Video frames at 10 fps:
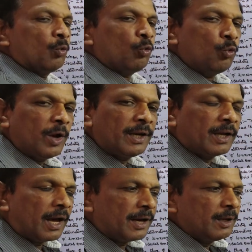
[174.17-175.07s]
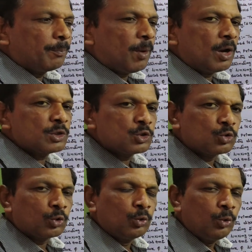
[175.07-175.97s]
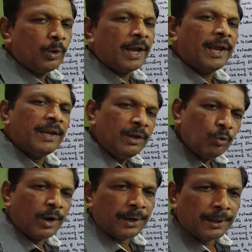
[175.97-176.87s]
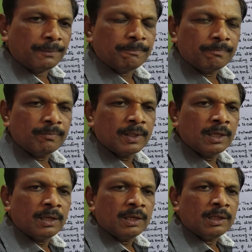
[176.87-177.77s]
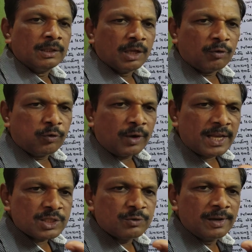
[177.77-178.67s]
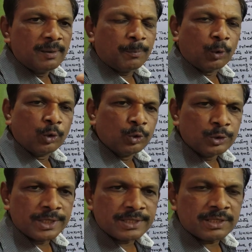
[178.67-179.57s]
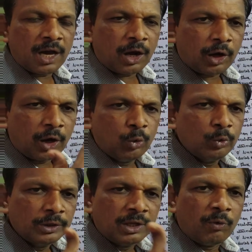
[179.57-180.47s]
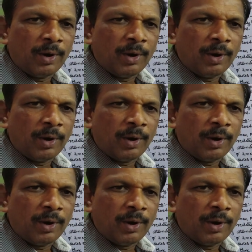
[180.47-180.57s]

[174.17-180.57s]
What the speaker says: When current pass through any winding, the flux will produces around the